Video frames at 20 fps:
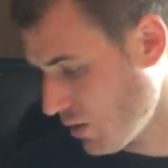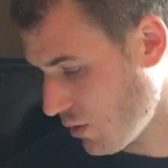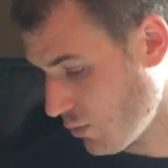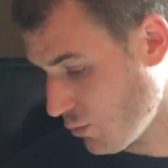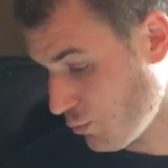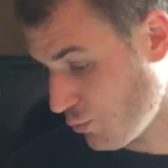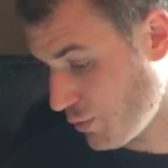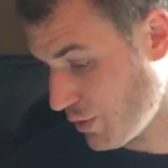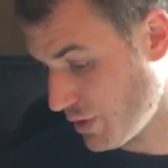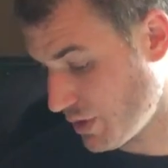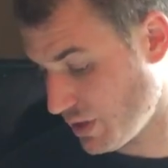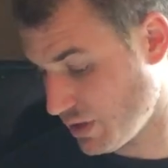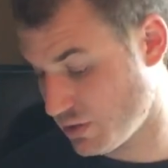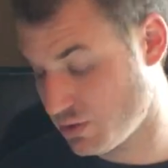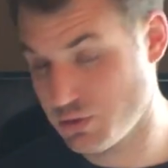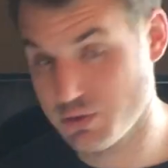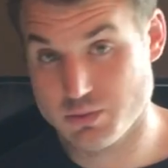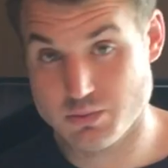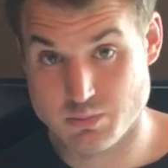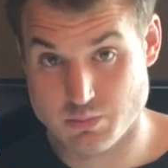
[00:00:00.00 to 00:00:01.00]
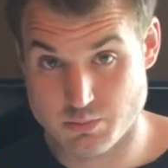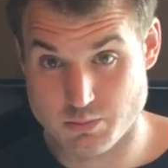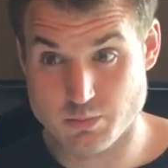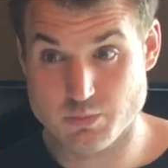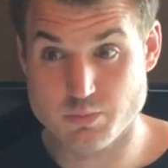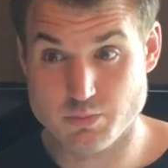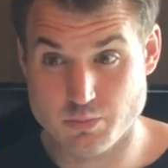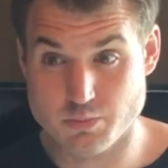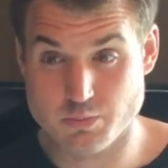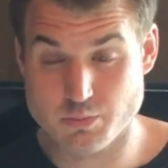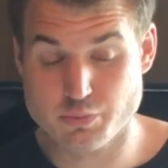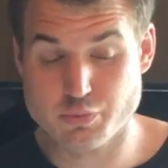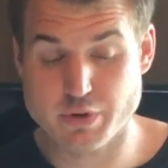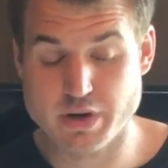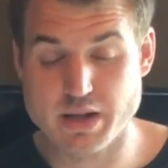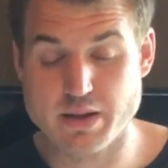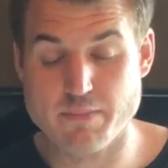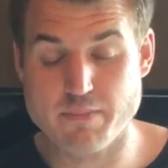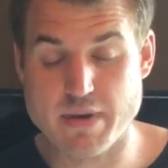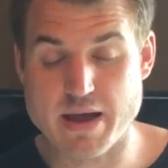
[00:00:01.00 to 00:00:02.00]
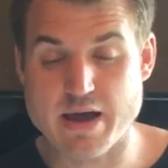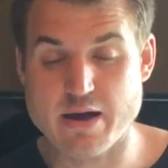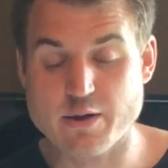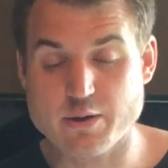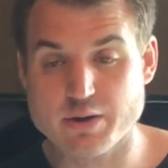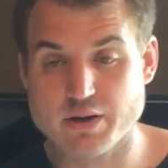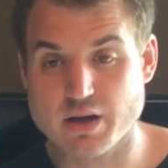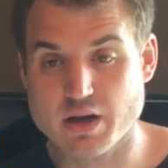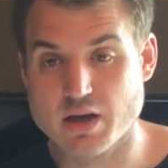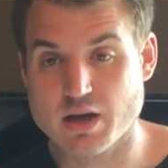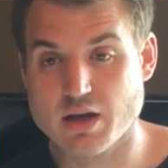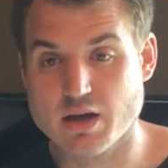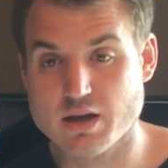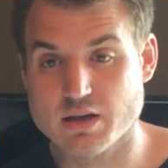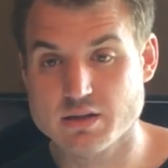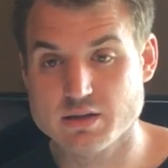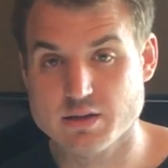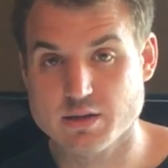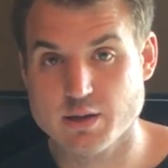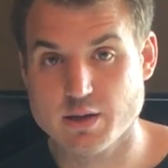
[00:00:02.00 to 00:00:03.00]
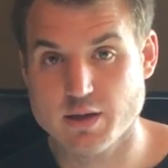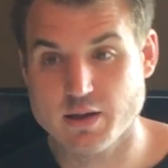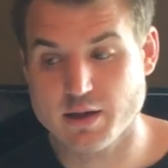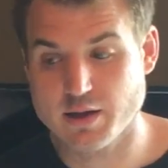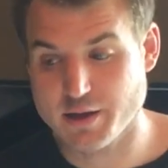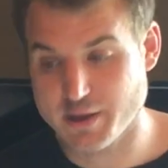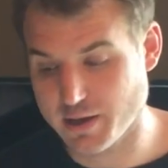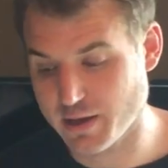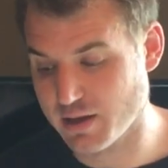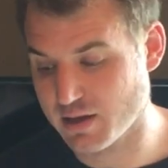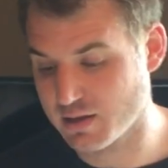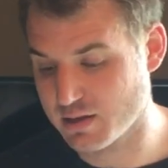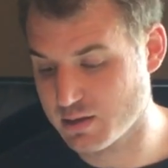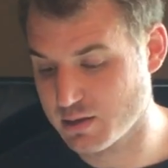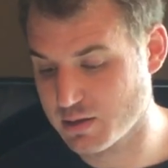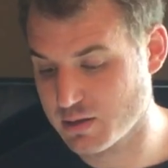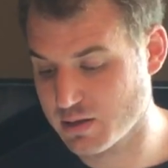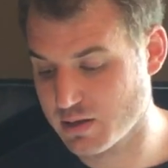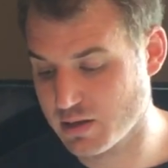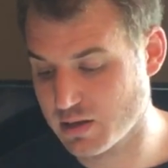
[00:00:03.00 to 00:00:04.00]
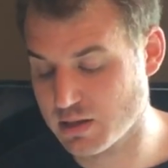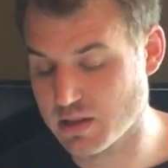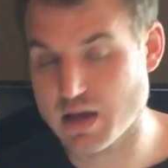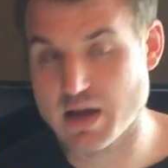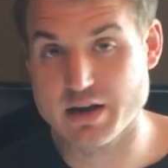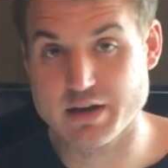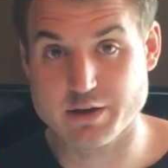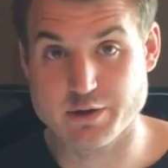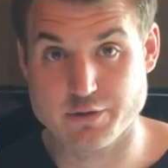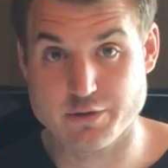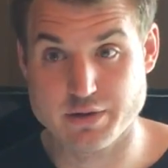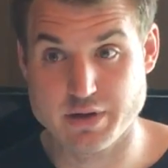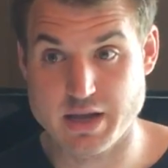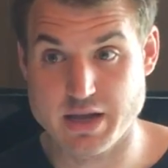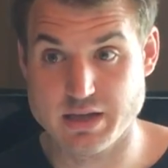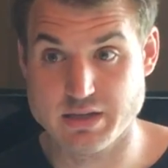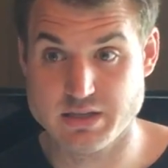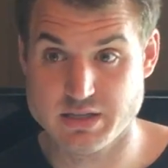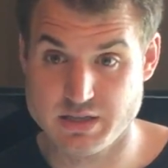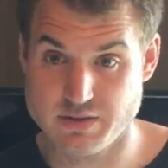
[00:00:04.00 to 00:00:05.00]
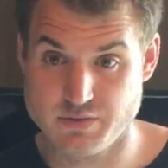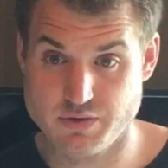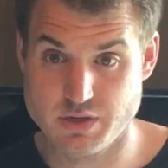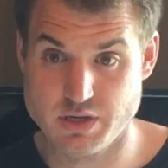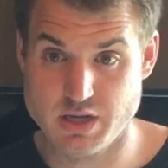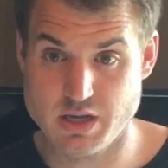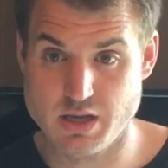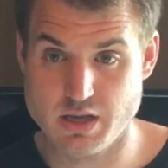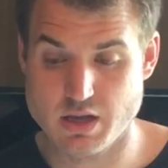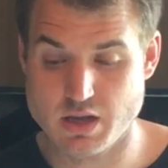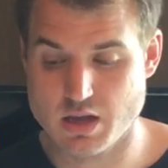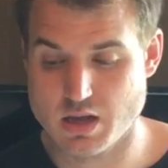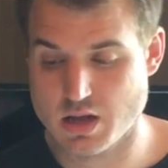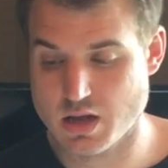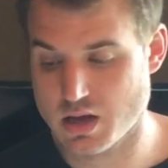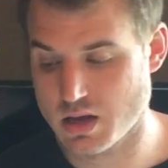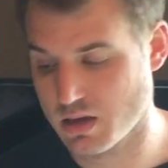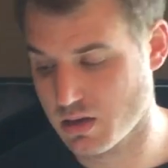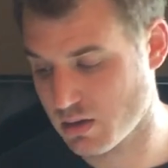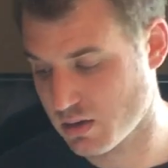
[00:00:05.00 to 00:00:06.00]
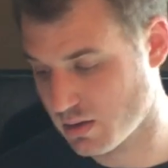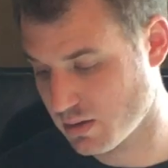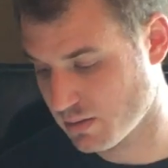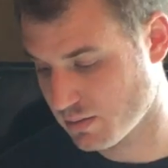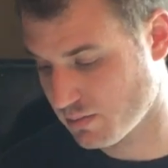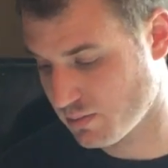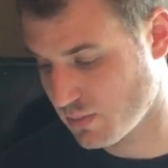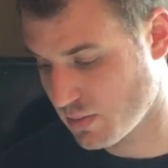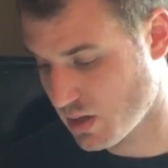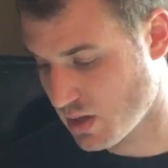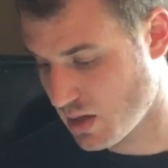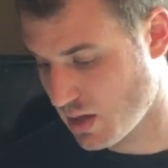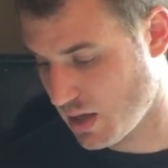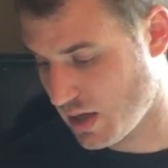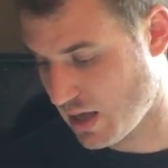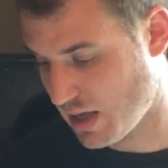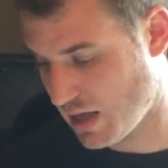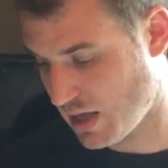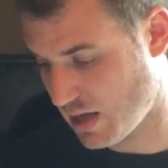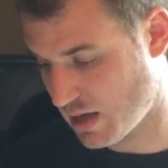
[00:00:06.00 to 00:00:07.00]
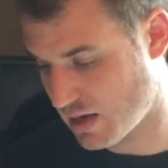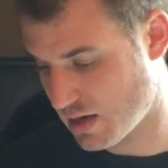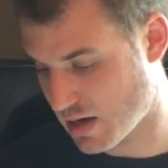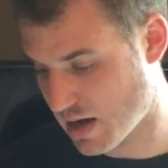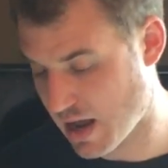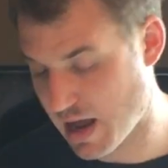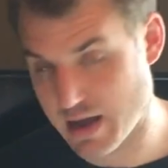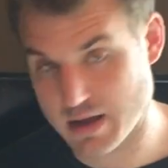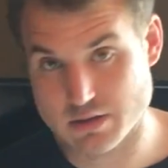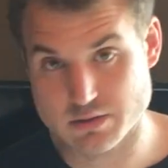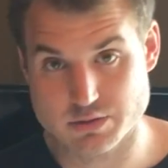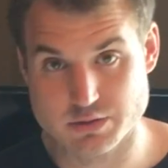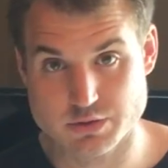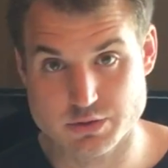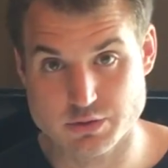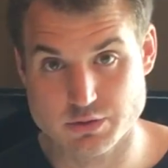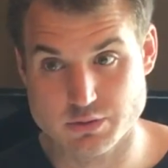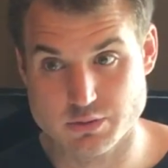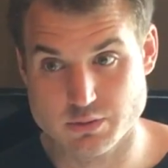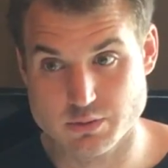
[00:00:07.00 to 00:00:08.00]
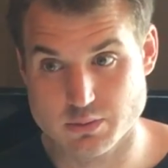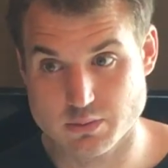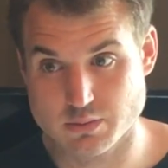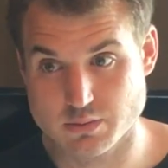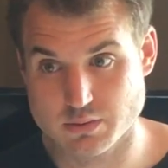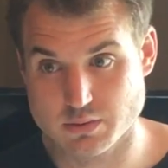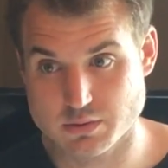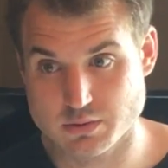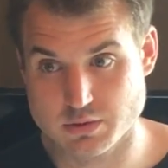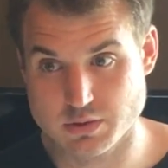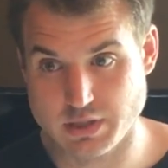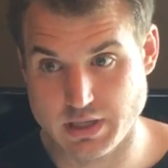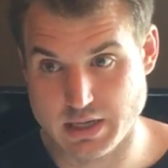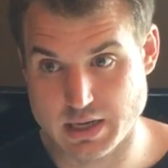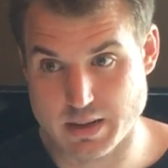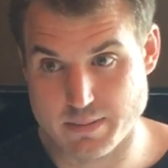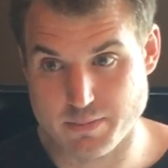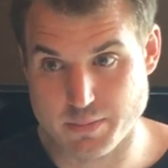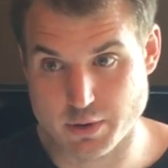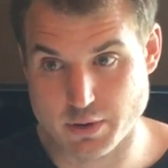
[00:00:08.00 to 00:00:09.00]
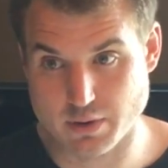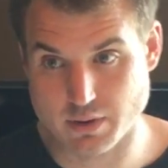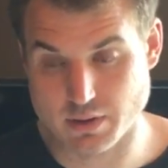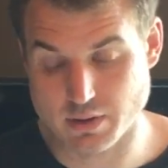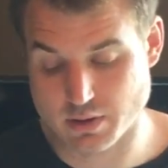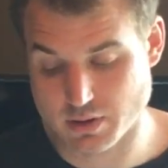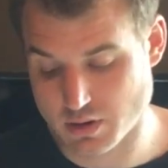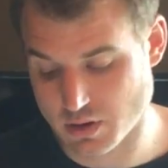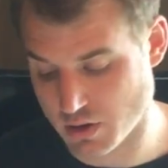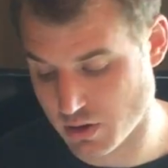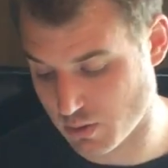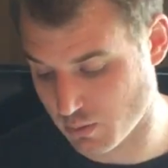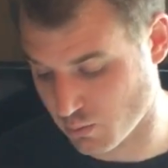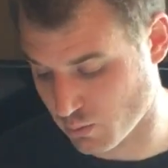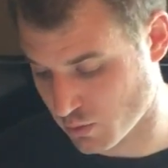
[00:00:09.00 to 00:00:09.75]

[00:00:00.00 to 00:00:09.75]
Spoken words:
really bring about a lot of creativity in how to clean up our